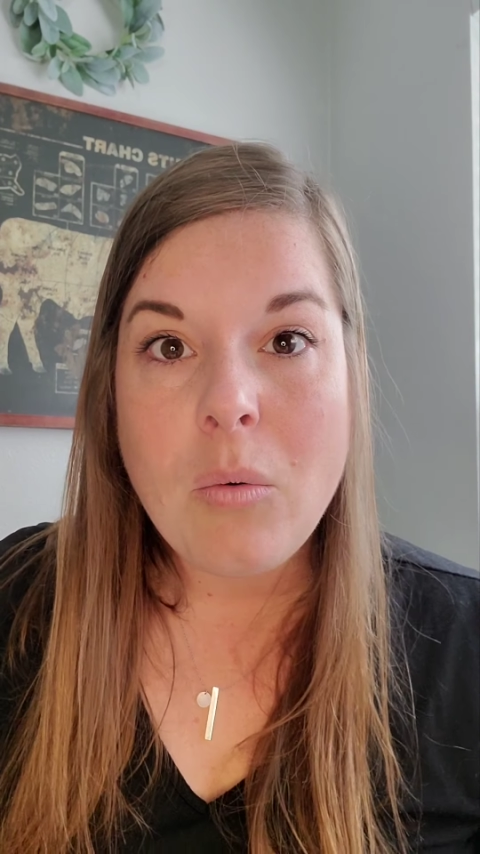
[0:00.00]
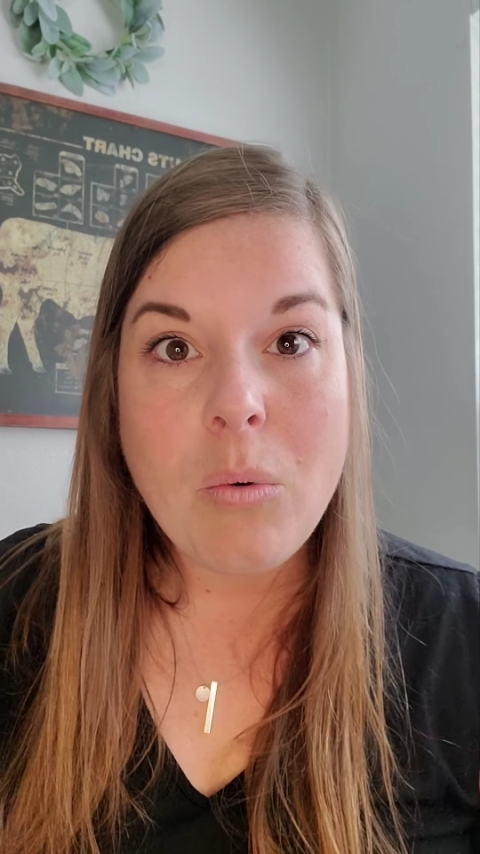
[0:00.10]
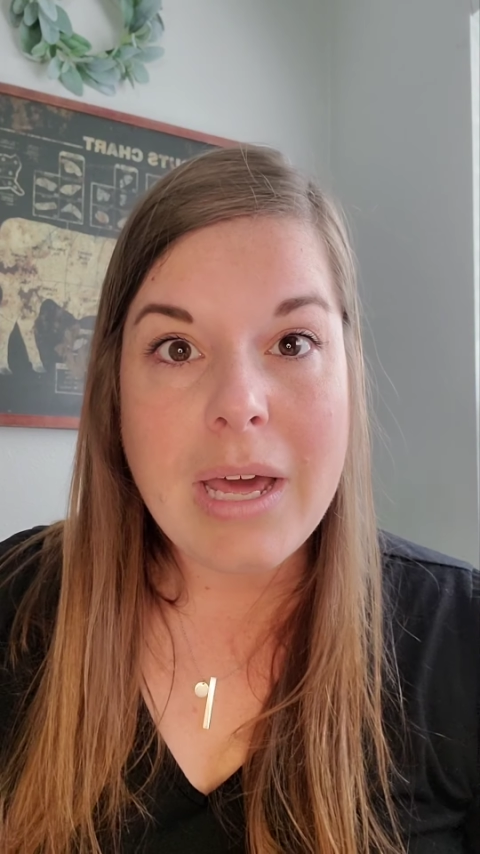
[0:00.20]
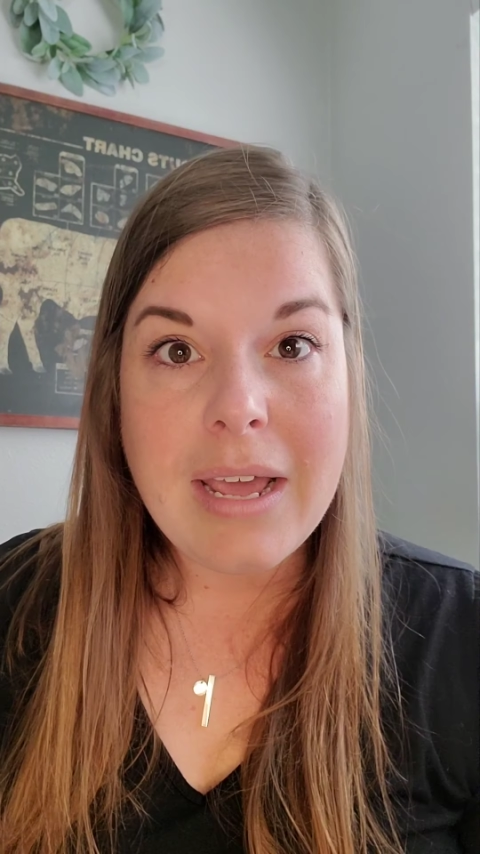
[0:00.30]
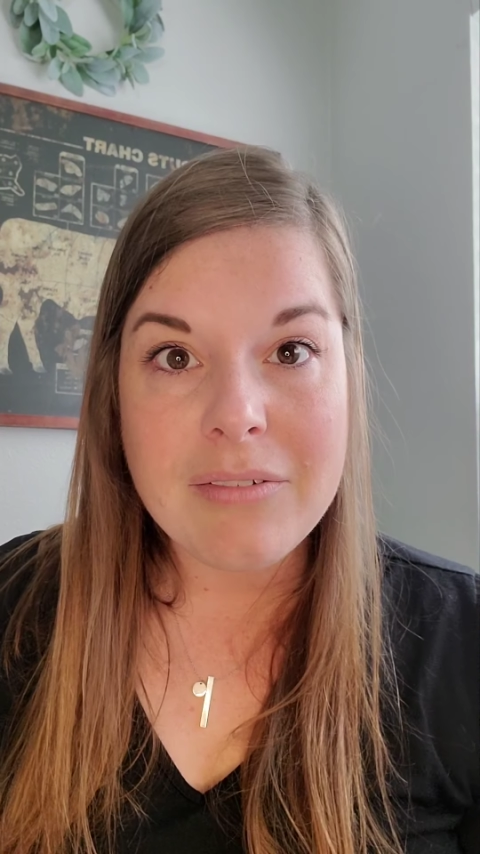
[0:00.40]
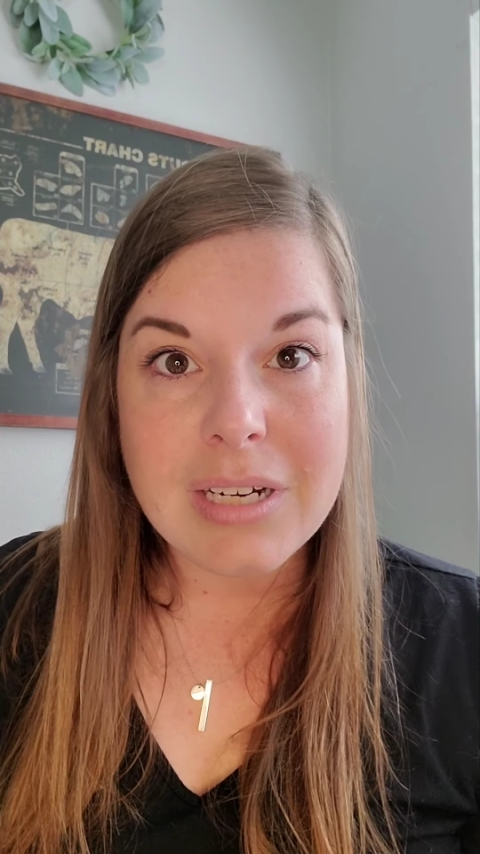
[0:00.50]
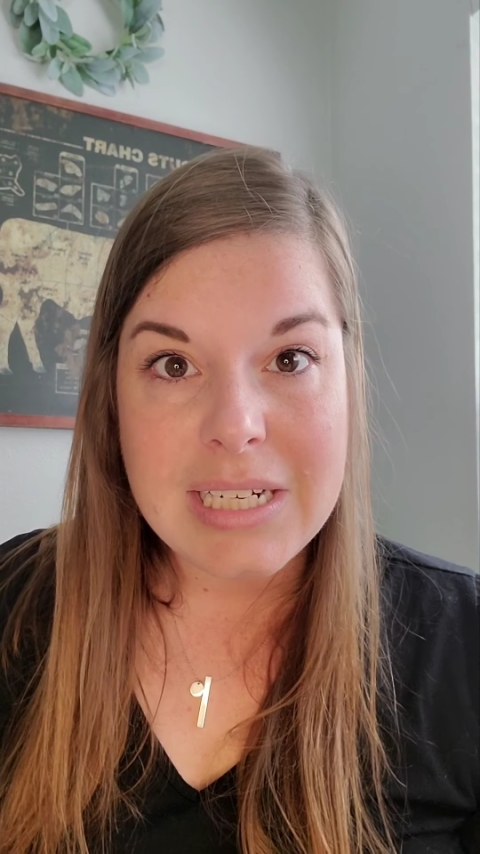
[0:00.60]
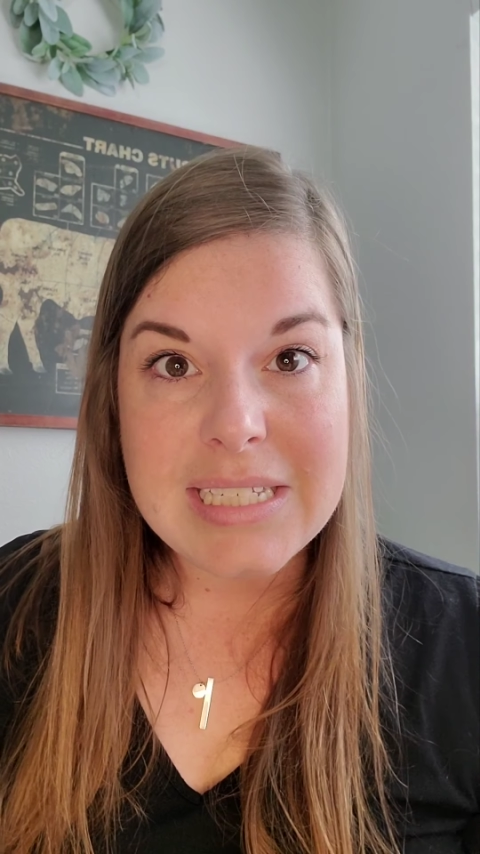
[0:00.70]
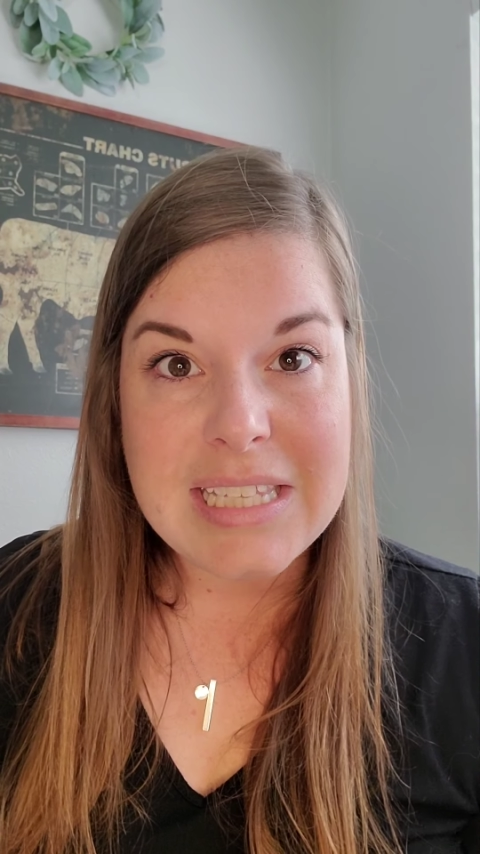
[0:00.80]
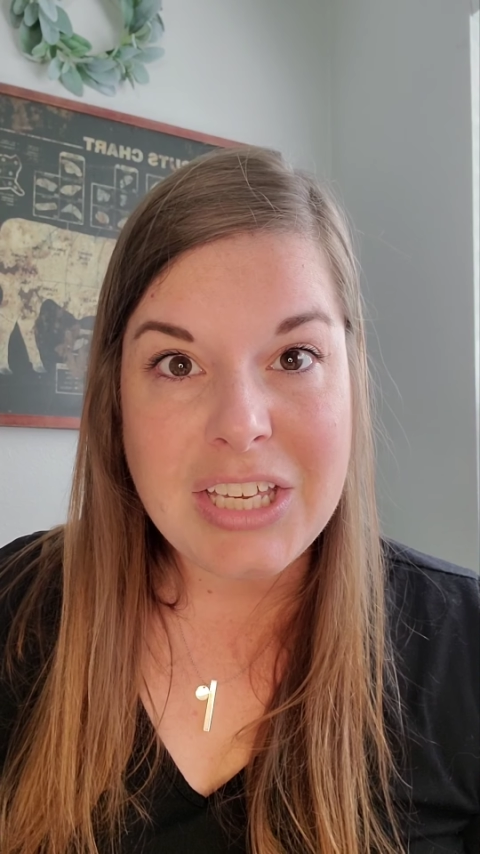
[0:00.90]
whatever it
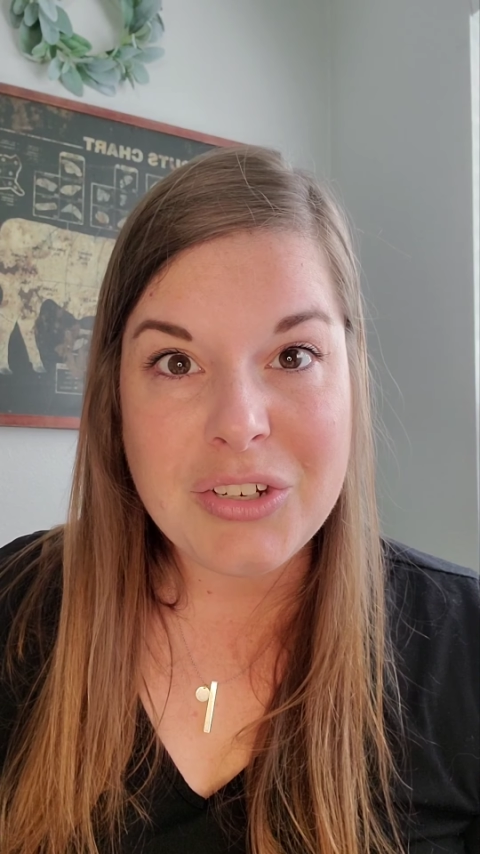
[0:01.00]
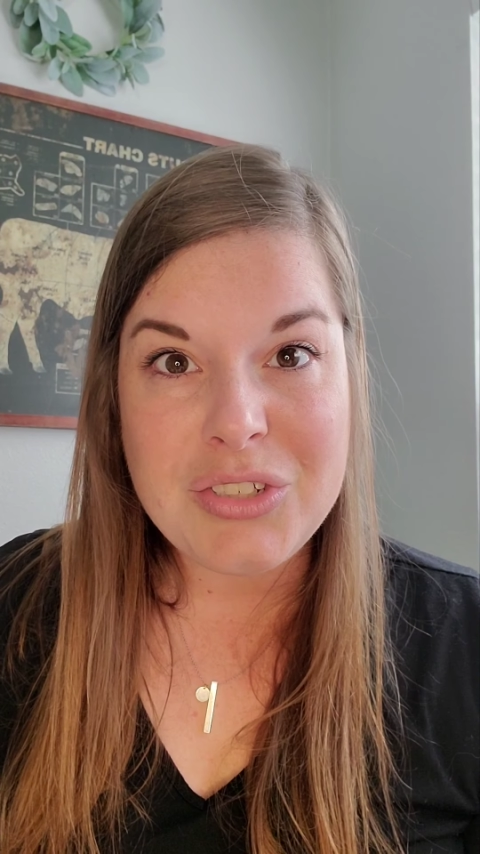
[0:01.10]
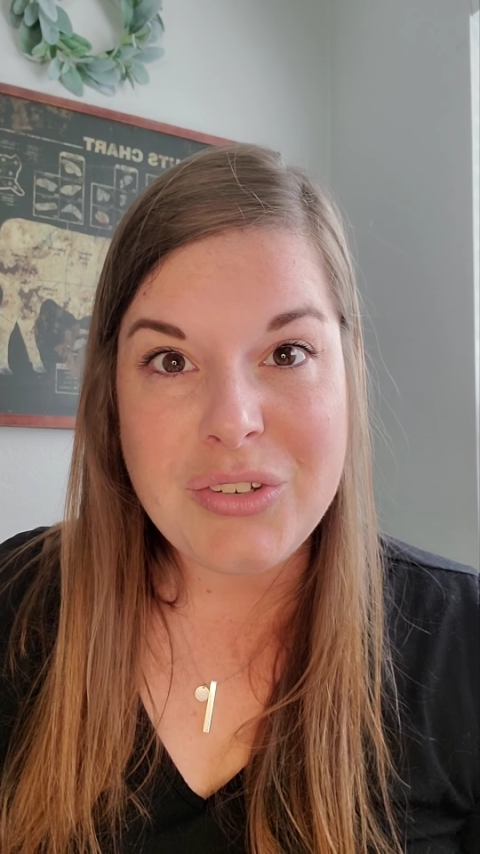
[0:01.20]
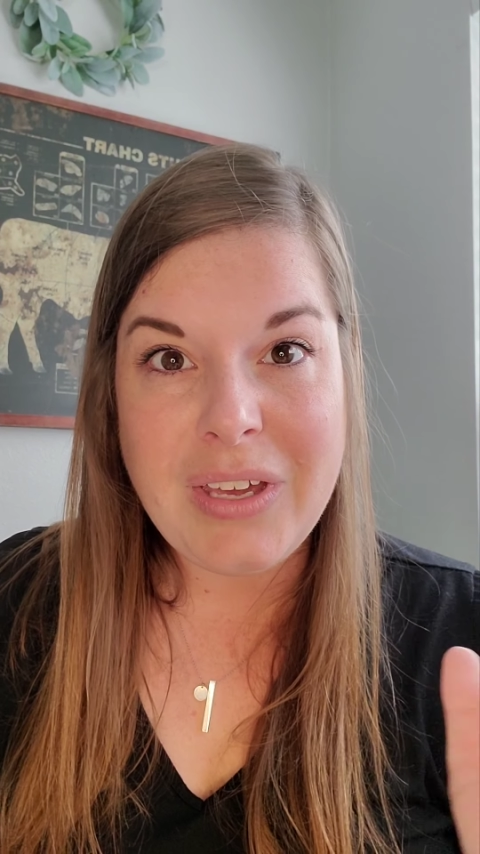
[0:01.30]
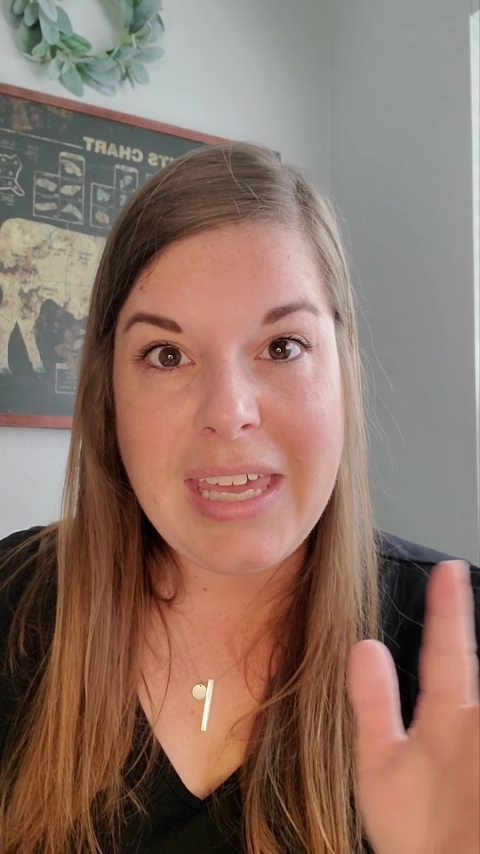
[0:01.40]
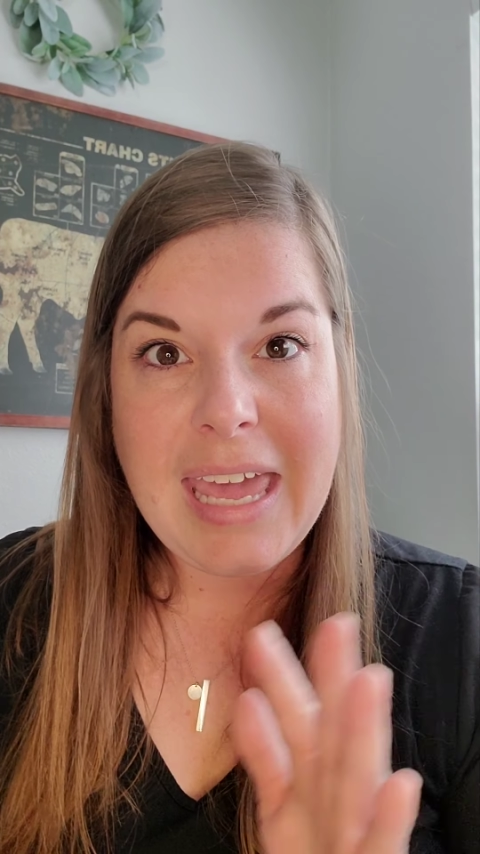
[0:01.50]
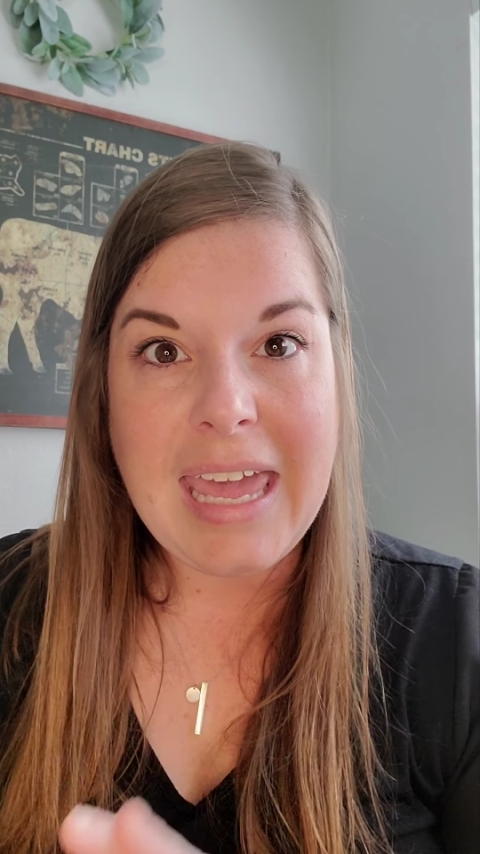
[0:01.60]
is that you're doing,